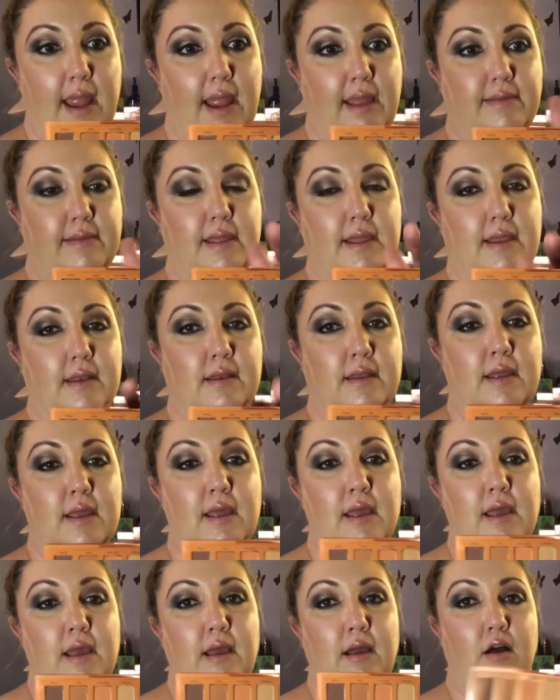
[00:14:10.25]
And then
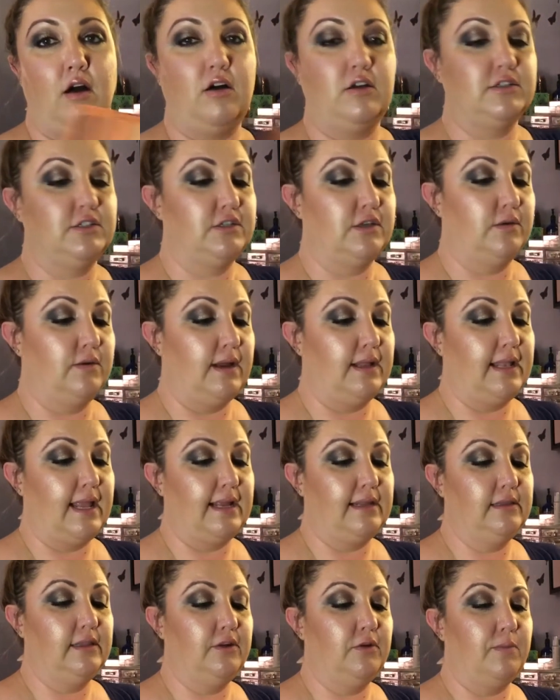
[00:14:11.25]
also I
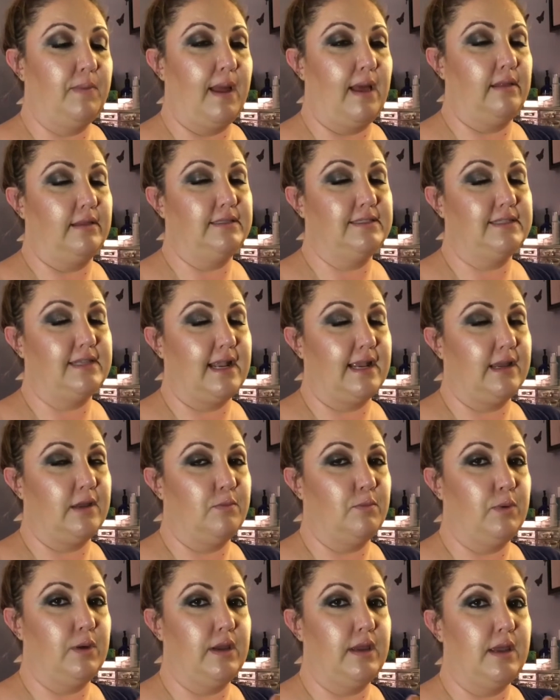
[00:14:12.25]
like little palettes that I
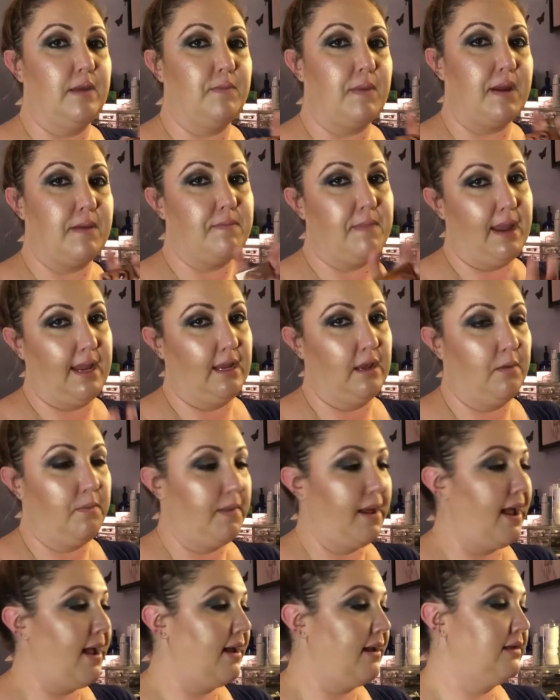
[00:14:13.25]
can put in my makeup
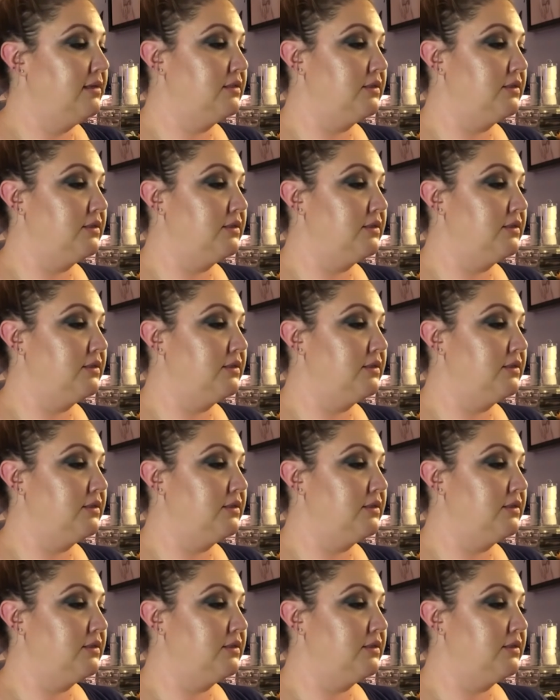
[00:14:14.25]
bag,